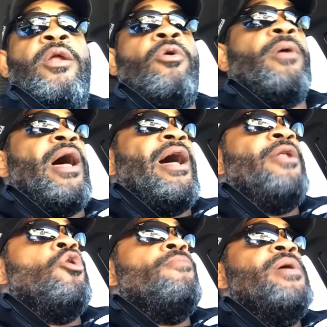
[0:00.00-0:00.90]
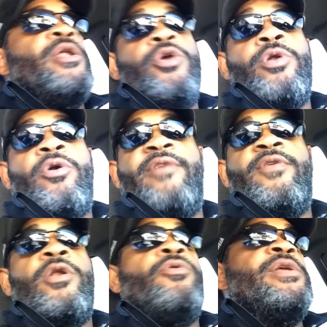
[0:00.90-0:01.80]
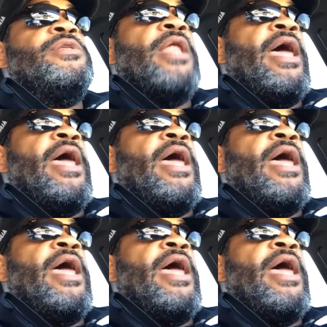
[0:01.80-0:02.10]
you know, I, I know many of you don't even know these